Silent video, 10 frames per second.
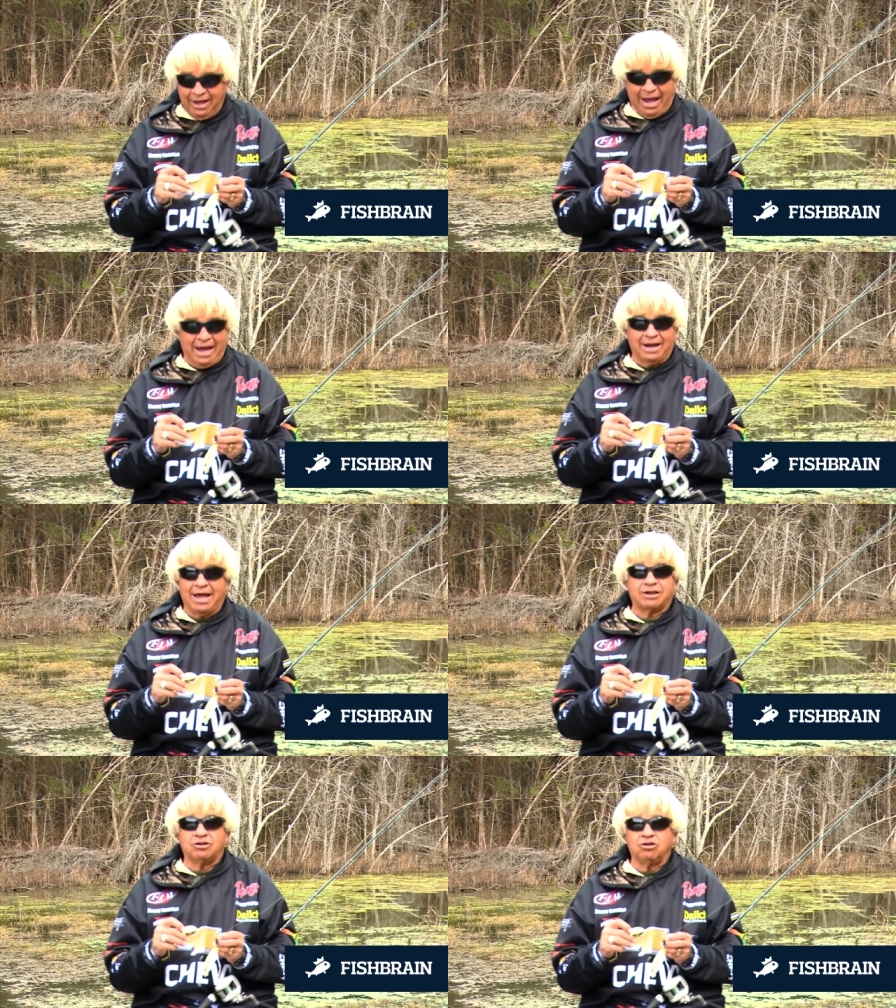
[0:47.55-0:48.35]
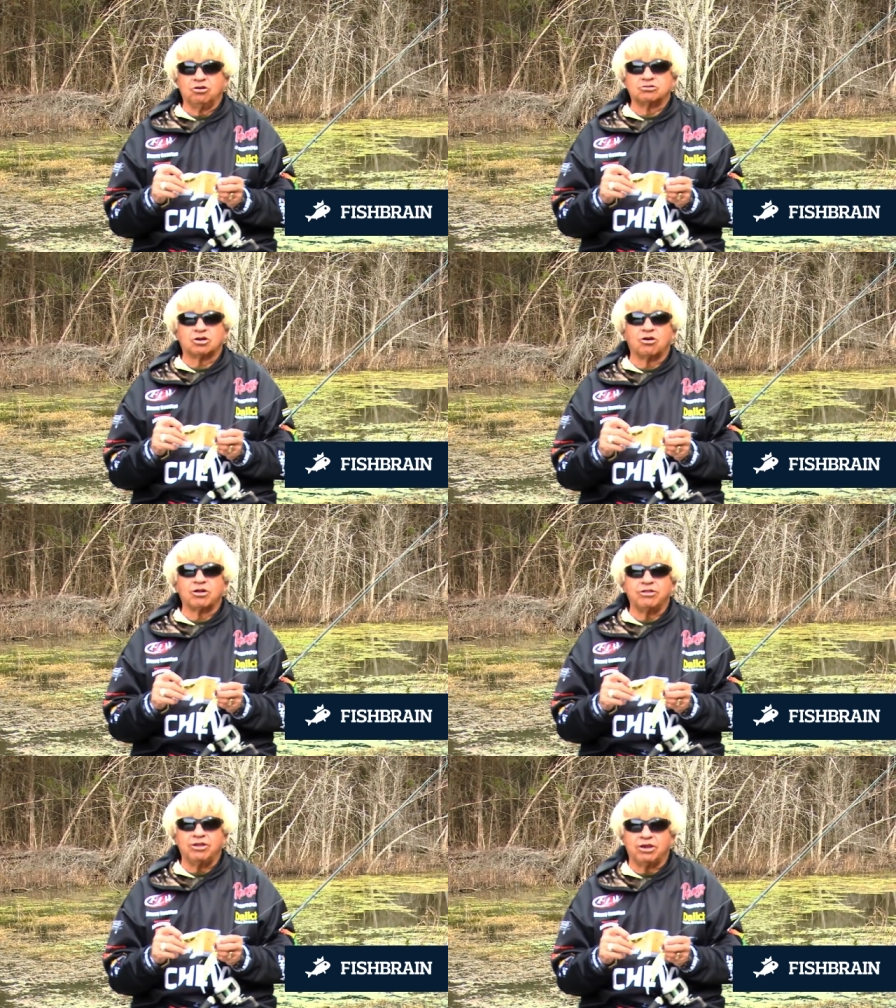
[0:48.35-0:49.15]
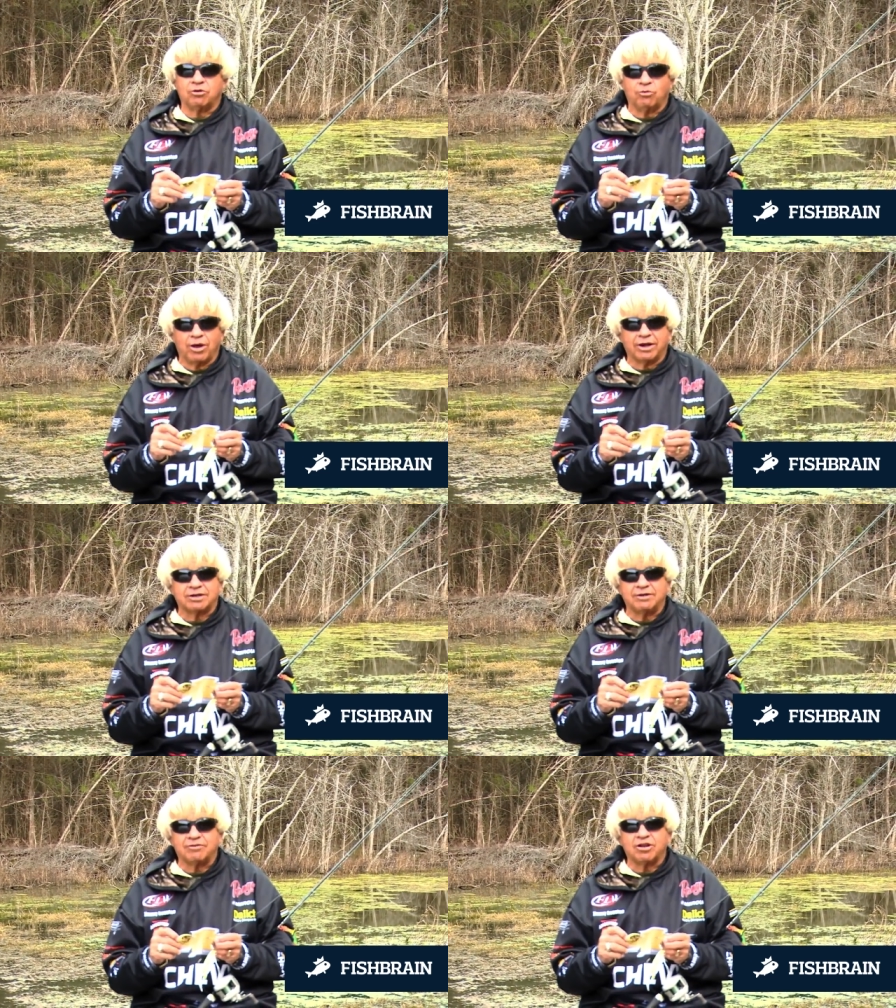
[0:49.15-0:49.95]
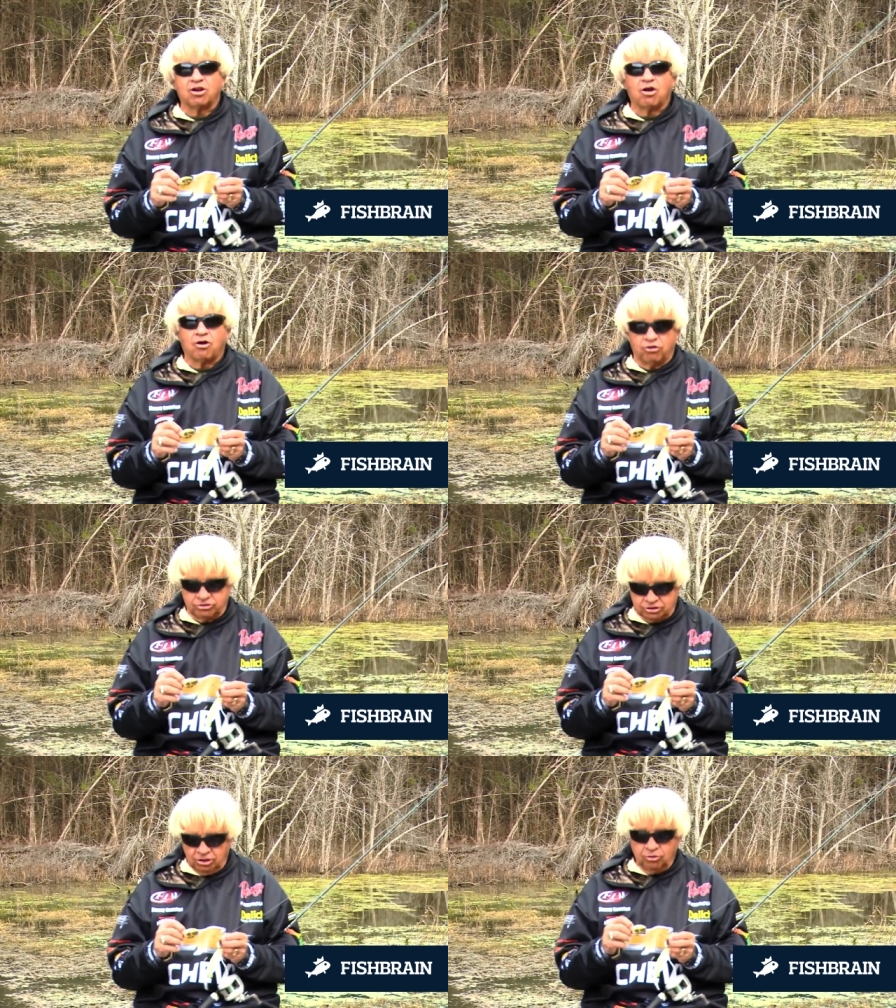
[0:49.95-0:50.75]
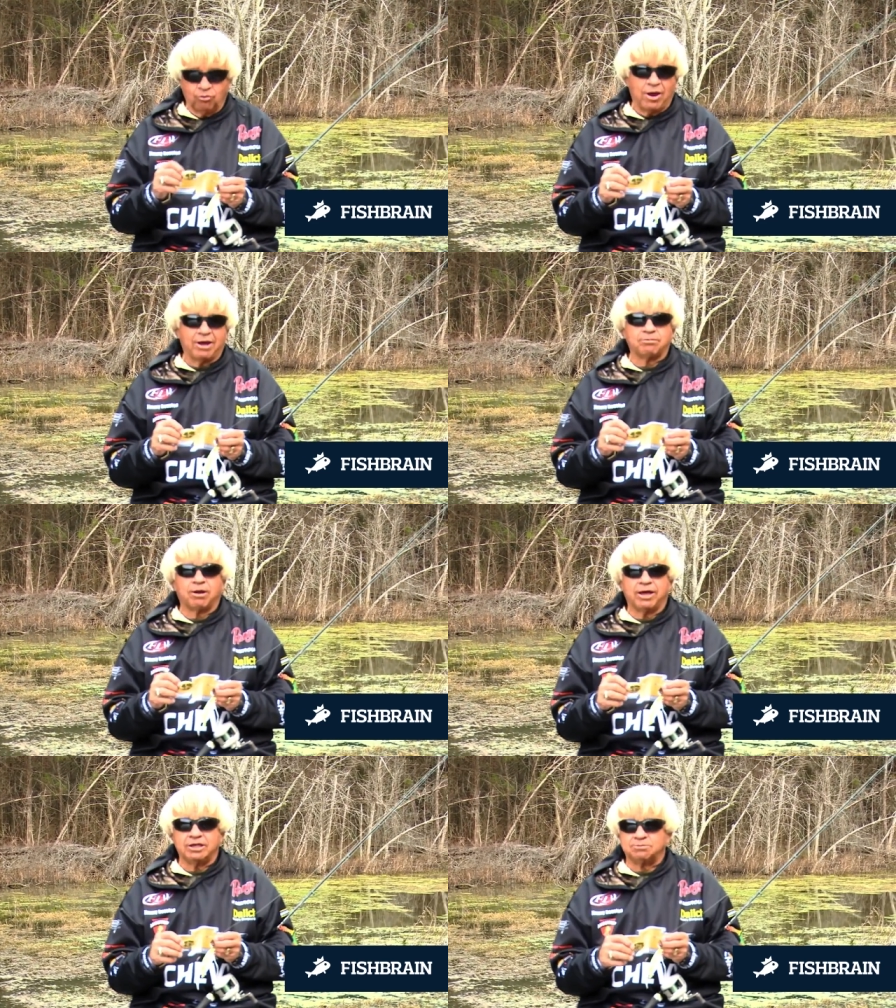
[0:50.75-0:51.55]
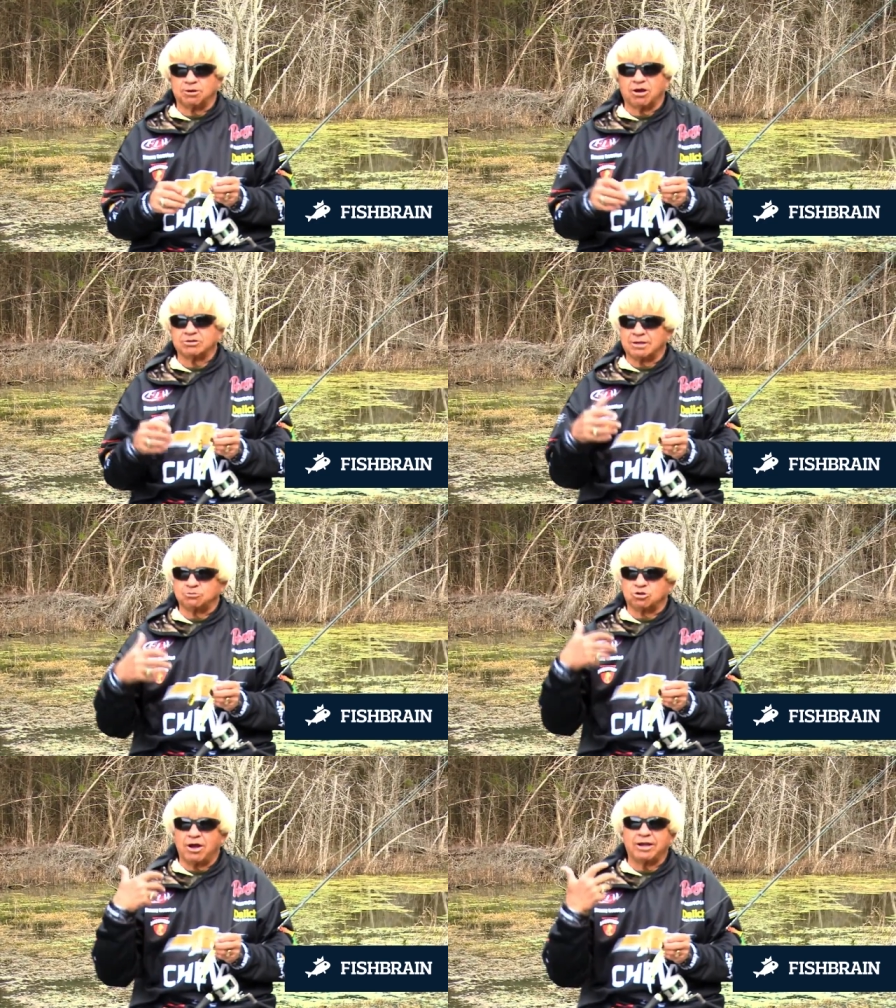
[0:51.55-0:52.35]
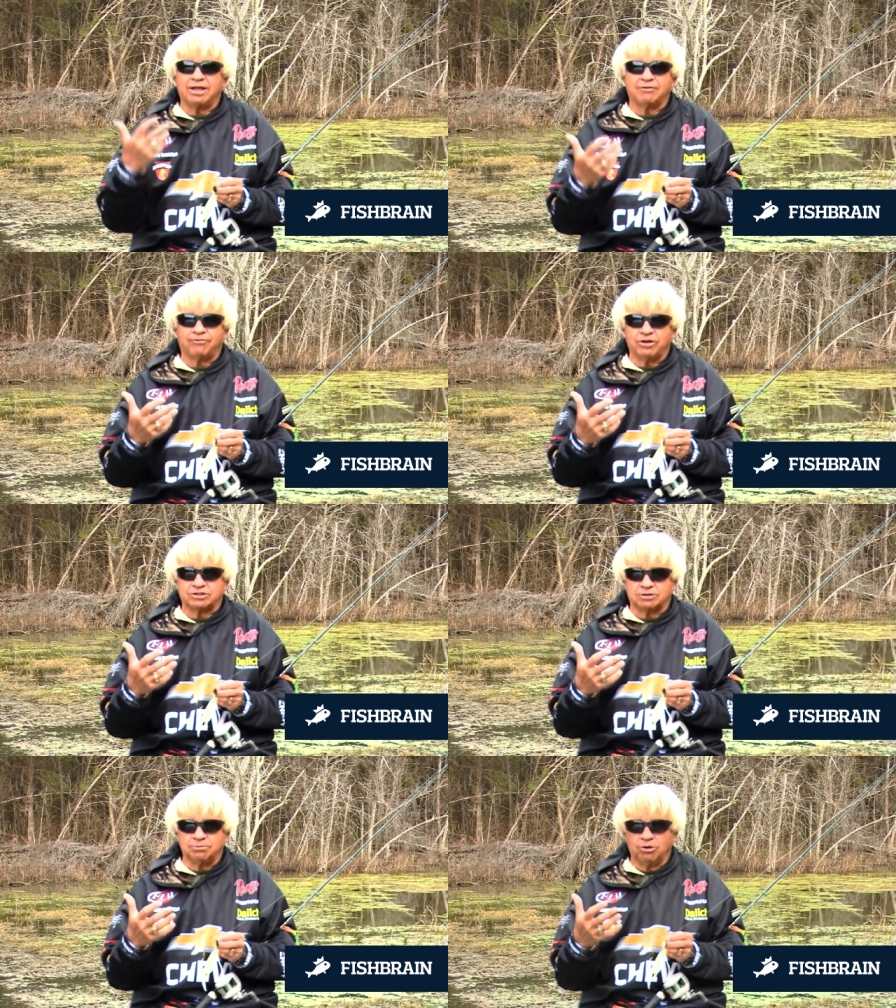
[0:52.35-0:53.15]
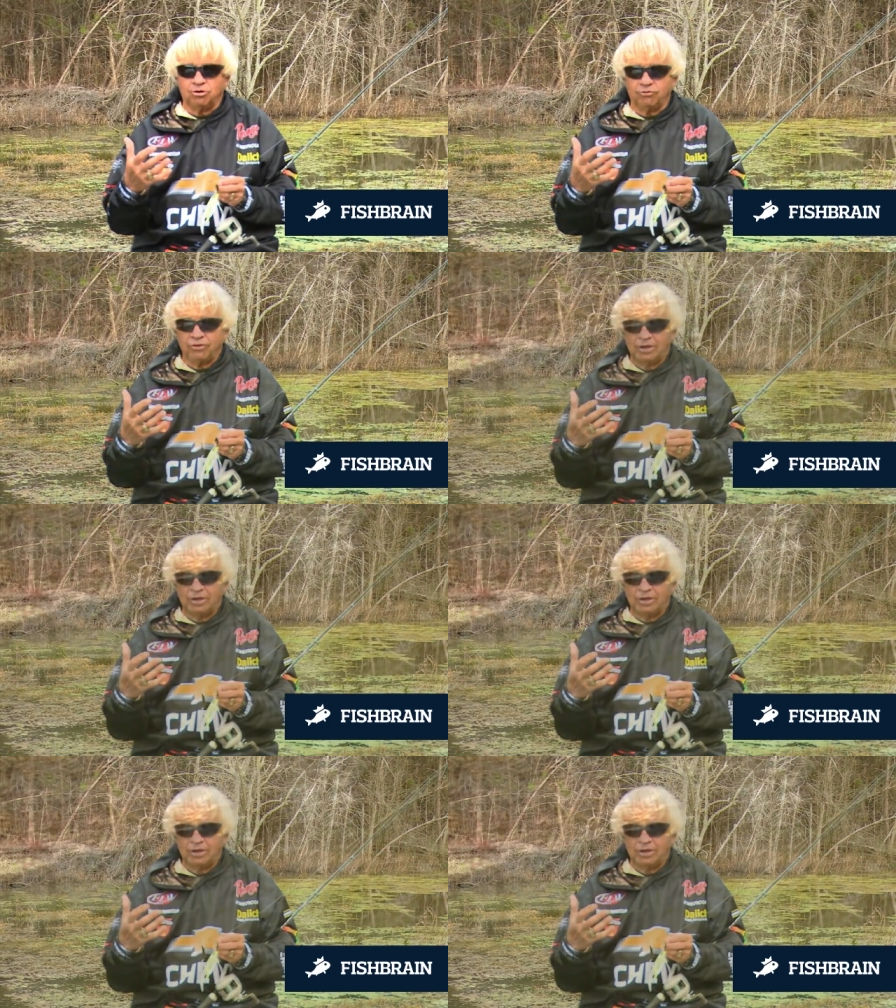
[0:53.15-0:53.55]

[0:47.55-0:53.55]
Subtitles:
I like to use early in the year relatively large round blades because I'm trying to get fish to move